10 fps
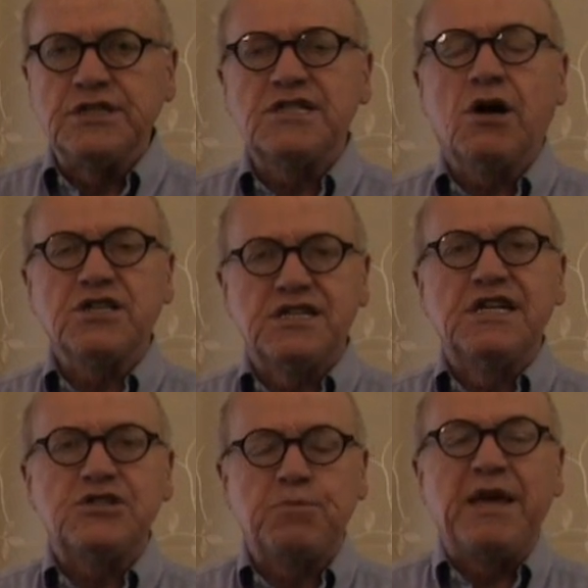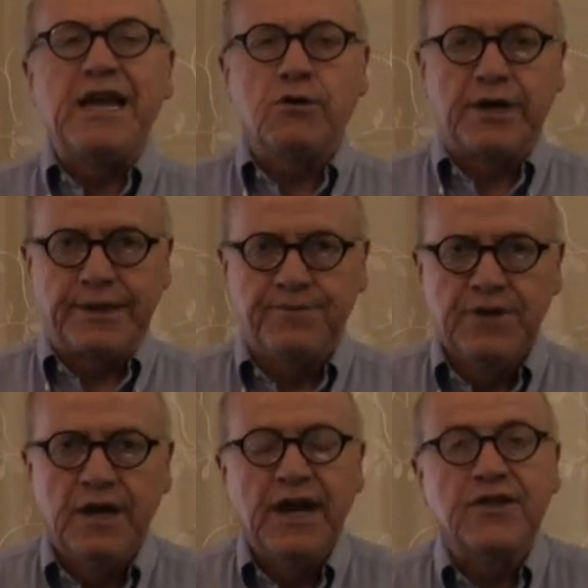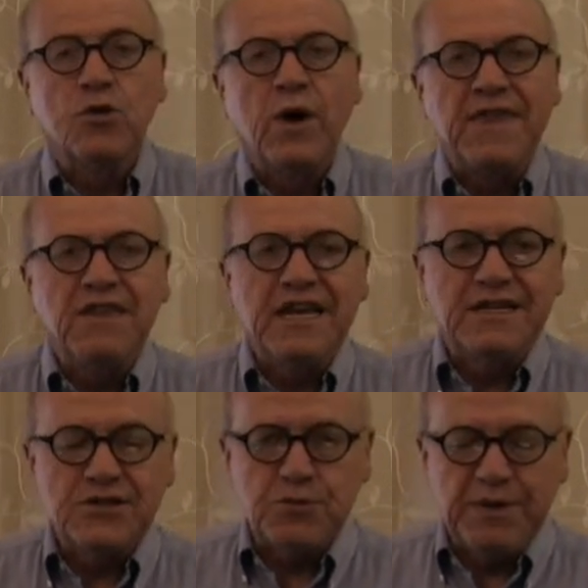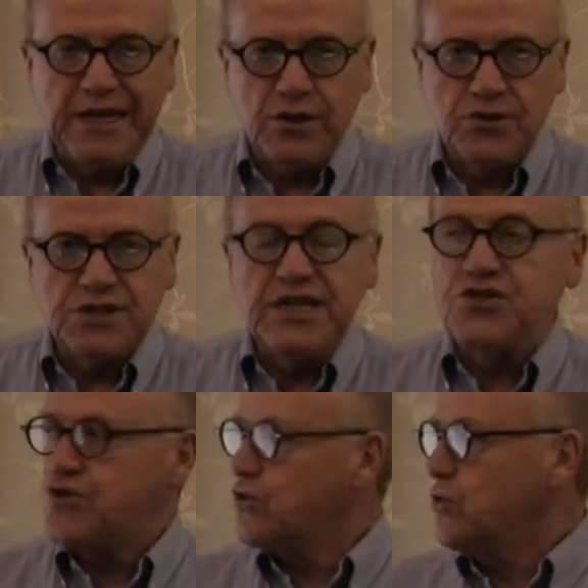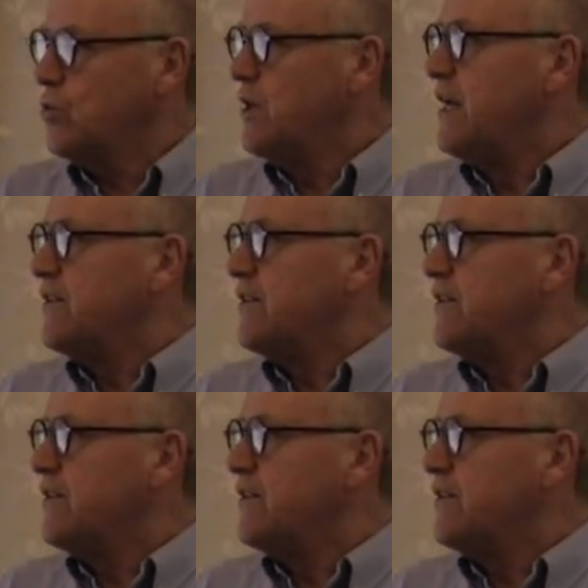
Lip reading: starts disappearing, and the way that it disappears is through